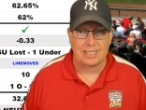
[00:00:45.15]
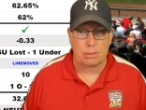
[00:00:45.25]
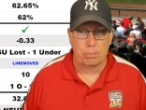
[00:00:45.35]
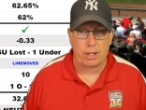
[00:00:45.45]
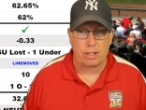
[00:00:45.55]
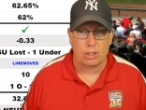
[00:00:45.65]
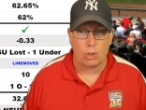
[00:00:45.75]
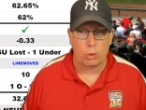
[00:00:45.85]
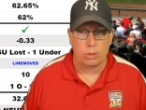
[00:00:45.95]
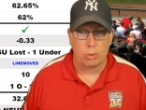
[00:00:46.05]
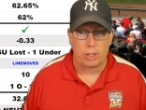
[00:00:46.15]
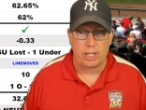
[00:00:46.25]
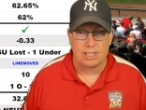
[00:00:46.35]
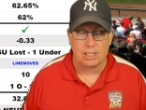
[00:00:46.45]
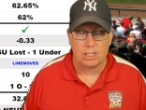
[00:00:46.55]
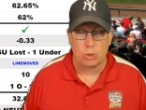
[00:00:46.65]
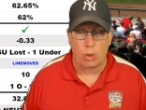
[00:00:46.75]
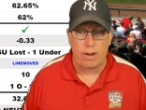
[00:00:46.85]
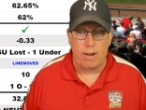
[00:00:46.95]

system play going to go with the Twinkies in this one.